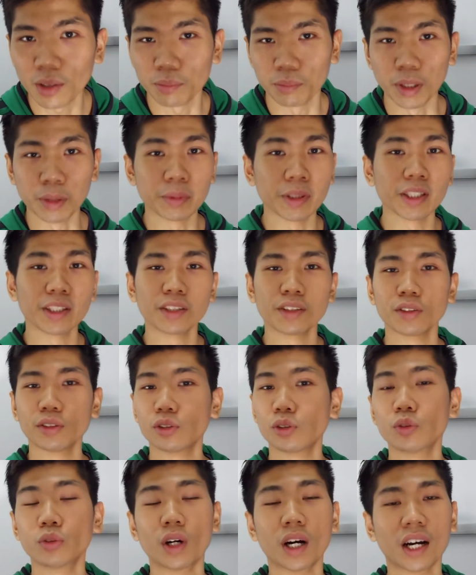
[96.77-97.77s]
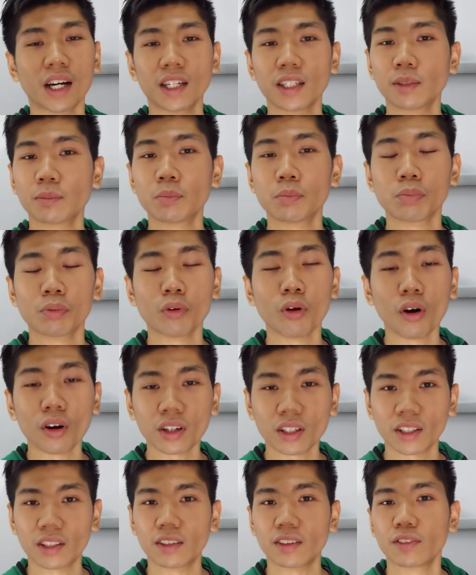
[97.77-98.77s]
Maybe you are a
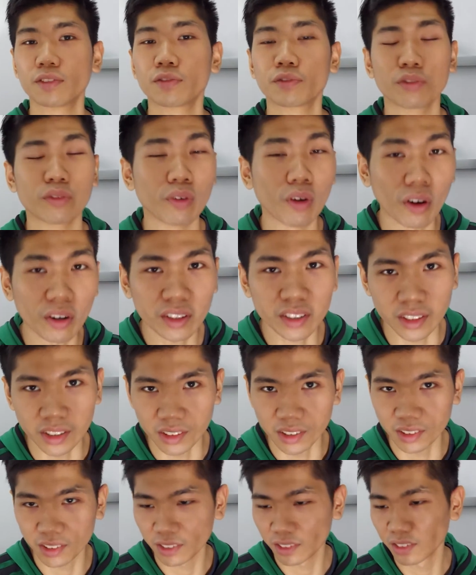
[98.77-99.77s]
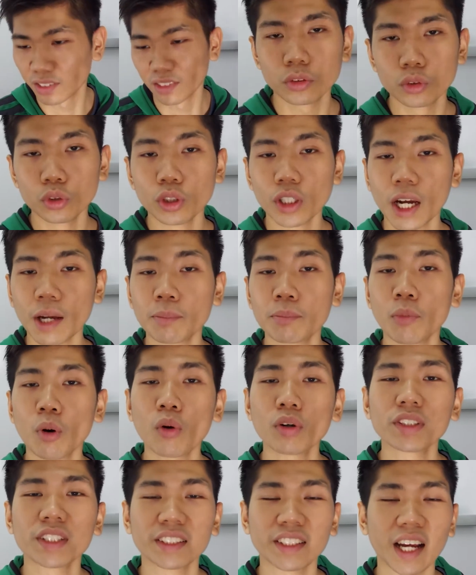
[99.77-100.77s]
blogger, vlogger. You can
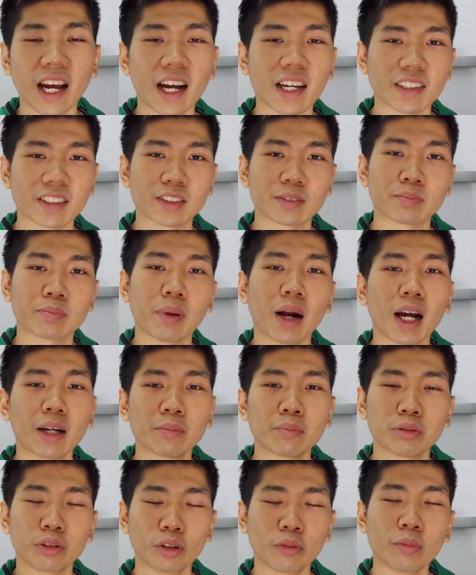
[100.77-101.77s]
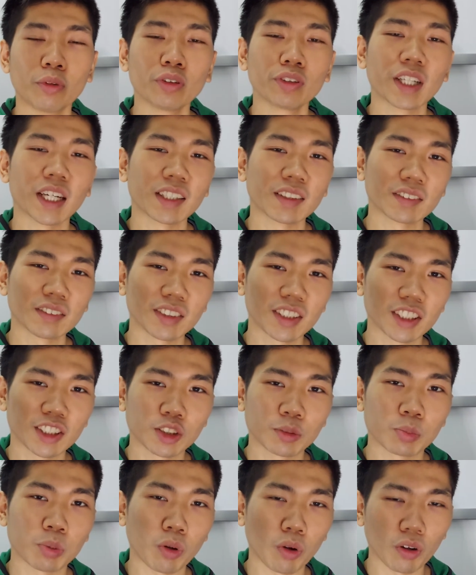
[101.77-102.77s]
monetize by promoting
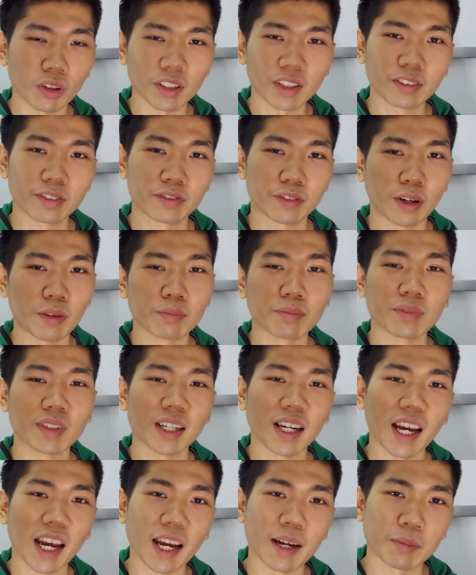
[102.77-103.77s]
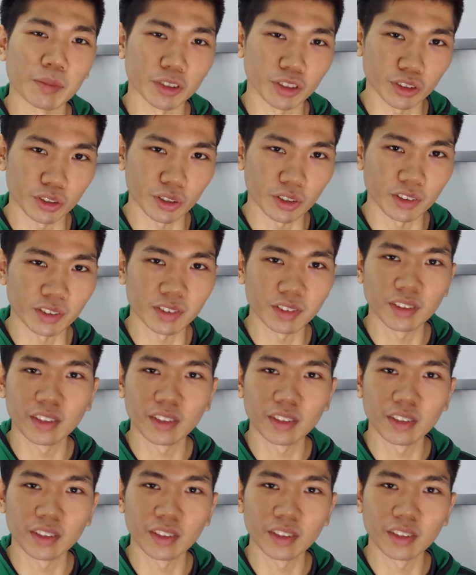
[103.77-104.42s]
this product from Amazon,